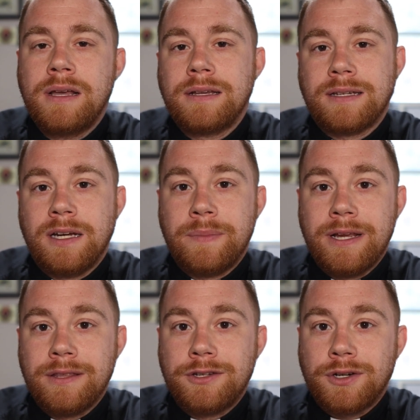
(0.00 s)
It's going to be
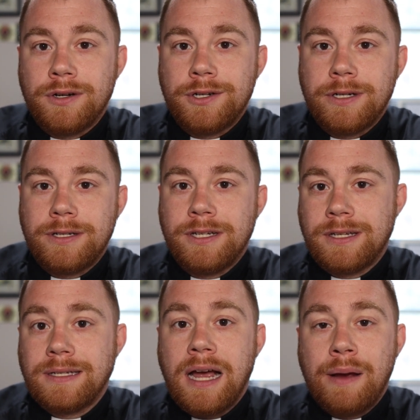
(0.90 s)
in the church. It's just
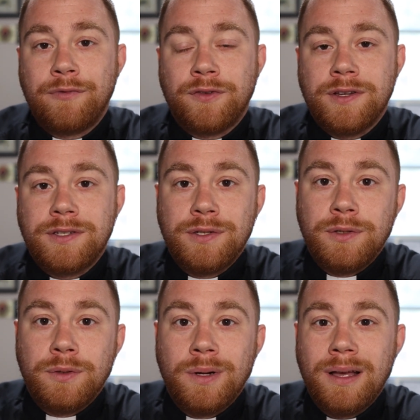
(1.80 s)
a time for us
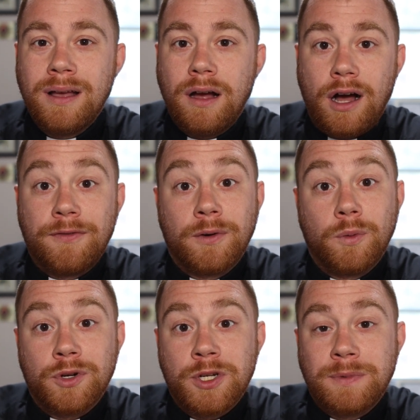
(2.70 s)
to offer
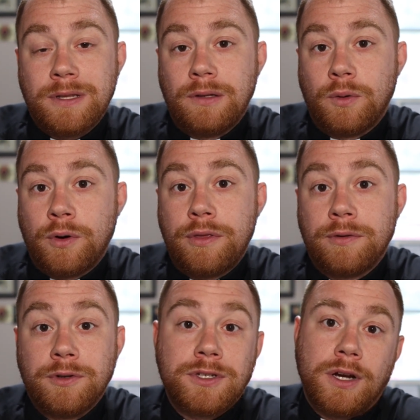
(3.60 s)
worship to the Lord
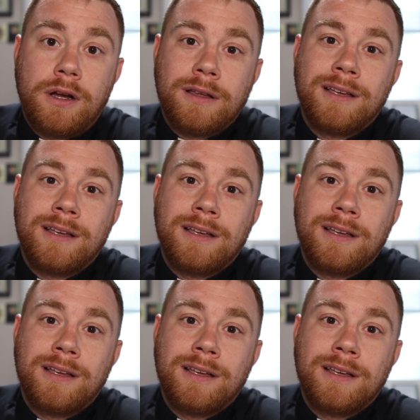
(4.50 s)
through song